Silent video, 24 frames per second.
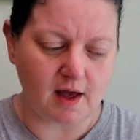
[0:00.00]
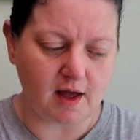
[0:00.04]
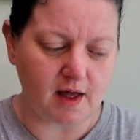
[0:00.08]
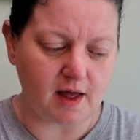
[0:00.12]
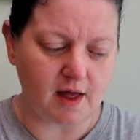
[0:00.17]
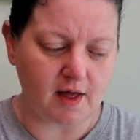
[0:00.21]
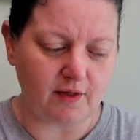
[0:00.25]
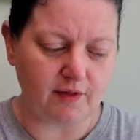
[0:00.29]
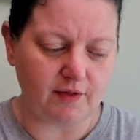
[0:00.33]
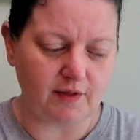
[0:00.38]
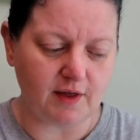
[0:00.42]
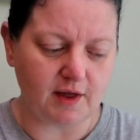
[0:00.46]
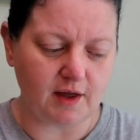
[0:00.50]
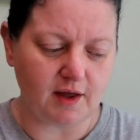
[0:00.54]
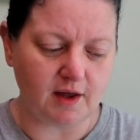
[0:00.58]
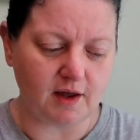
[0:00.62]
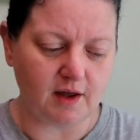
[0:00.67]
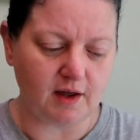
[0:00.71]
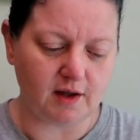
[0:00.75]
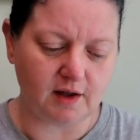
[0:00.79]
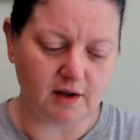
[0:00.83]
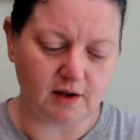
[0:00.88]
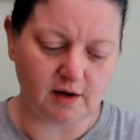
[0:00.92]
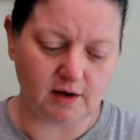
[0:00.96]
And
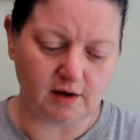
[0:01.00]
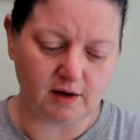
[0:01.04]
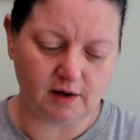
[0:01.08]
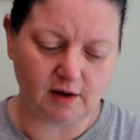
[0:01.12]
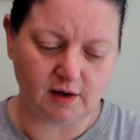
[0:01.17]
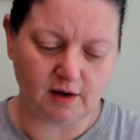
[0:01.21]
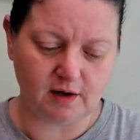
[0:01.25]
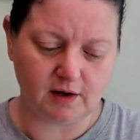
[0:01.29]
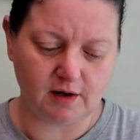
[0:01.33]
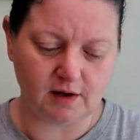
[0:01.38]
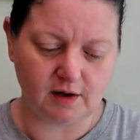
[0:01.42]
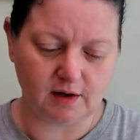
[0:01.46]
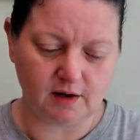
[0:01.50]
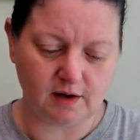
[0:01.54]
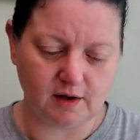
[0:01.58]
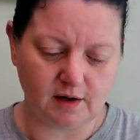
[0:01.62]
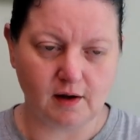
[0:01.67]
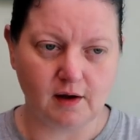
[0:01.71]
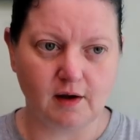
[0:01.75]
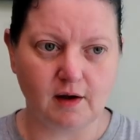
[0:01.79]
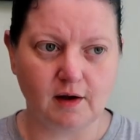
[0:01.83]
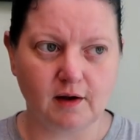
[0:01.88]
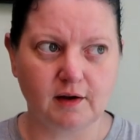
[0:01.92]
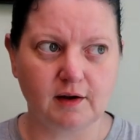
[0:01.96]
then
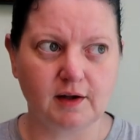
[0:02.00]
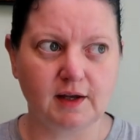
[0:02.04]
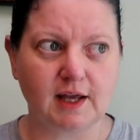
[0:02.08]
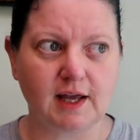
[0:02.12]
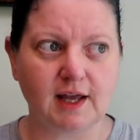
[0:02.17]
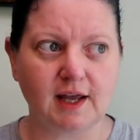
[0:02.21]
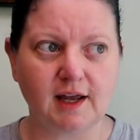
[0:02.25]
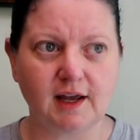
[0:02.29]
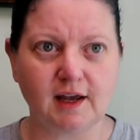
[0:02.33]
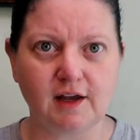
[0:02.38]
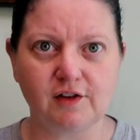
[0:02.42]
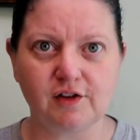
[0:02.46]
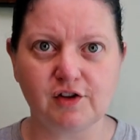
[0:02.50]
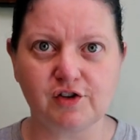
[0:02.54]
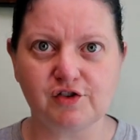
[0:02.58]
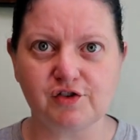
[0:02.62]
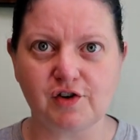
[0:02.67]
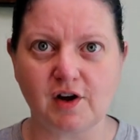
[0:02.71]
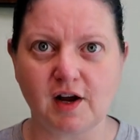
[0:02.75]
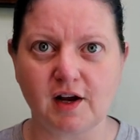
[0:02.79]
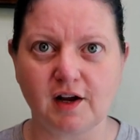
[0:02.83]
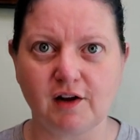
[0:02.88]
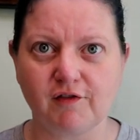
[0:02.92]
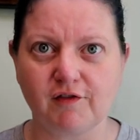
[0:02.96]
King and the
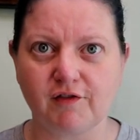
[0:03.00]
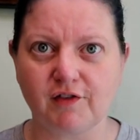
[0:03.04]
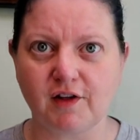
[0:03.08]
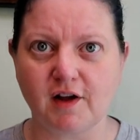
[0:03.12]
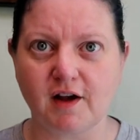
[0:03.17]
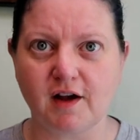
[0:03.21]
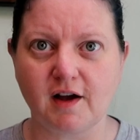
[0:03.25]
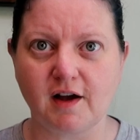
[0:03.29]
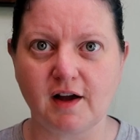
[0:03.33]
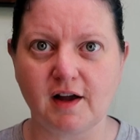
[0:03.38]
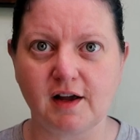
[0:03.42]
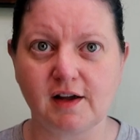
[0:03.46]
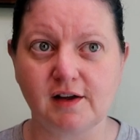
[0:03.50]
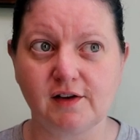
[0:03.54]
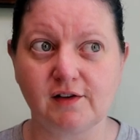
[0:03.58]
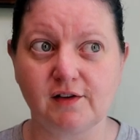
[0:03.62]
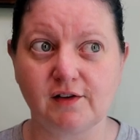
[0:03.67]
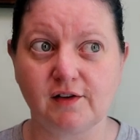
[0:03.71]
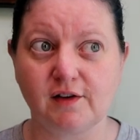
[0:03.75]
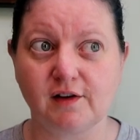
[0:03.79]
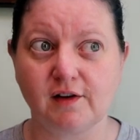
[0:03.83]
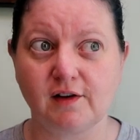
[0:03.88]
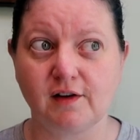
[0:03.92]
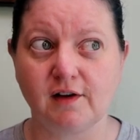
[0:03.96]

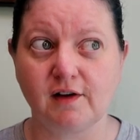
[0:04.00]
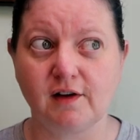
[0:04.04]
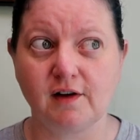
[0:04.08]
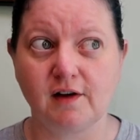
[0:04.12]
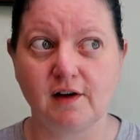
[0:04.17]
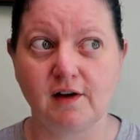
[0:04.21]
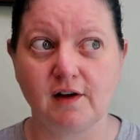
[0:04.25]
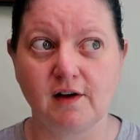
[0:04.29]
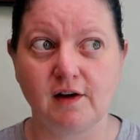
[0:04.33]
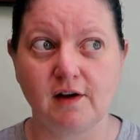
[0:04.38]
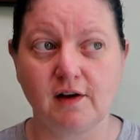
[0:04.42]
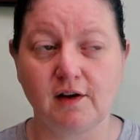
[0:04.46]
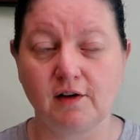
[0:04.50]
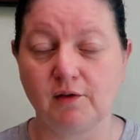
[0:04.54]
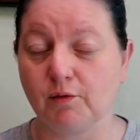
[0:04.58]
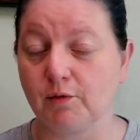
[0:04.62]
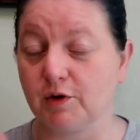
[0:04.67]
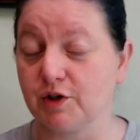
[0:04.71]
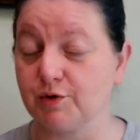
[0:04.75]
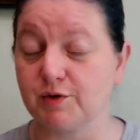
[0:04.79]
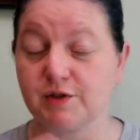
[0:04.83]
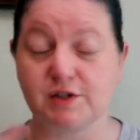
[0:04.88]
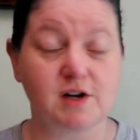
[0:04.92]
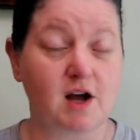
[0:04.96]
Dragonflies,
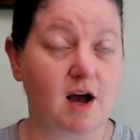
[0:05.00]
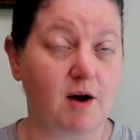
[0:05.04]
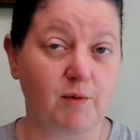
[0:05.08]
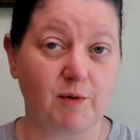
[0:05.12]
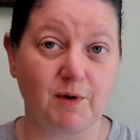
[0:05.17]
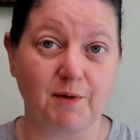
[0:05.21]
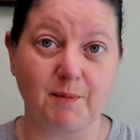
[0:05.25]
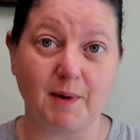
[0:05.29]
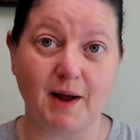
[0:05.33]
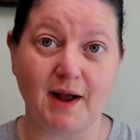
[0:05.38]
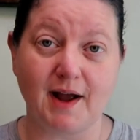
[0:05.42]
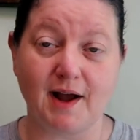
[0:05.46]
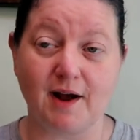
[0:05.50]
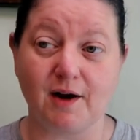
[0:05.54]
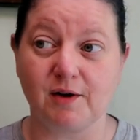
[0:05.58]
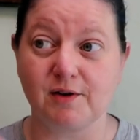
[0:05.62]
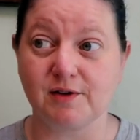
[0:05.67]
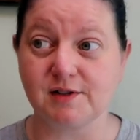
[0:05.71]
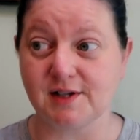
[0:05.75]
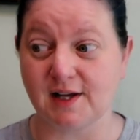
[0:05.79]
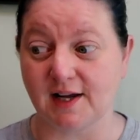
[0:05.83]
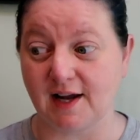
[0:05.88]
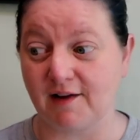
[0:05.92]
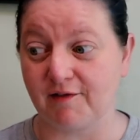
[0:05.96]
which was not one of my
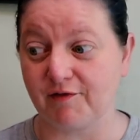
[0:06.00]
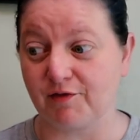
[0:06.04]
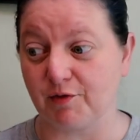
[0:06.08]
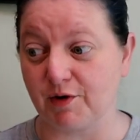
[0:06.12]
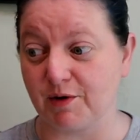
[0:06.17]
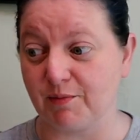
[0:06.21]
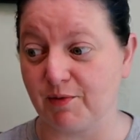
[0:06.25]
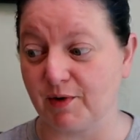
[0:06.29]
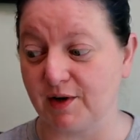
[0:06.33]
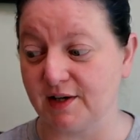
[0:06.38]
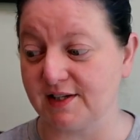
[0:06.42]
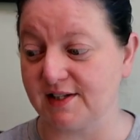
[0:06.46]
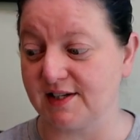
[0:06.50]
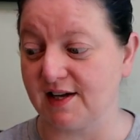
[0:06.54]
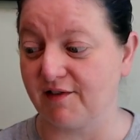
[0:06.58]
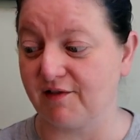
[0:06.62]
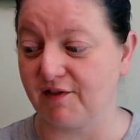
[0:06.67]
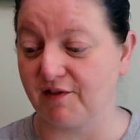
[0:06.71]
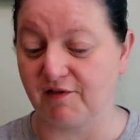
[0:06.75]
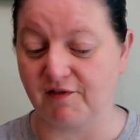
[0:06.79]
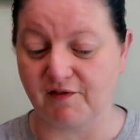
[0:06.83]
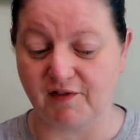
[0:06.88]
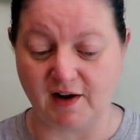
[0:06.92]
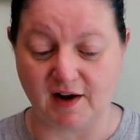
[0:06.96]
owls. I gave
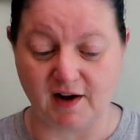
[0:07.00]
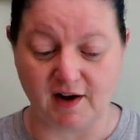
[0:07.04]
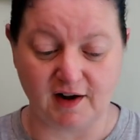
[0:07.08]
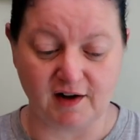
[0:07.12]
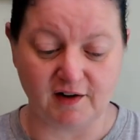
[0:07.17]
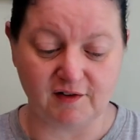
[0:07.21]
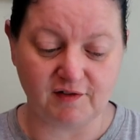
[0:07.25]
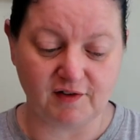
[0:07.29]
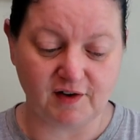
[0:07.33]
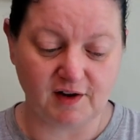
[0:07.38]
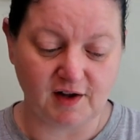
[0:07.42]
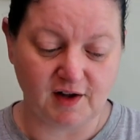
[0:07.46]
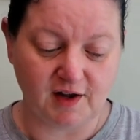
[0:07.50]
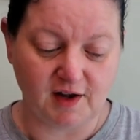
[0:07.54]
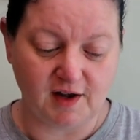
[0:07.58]
3.75.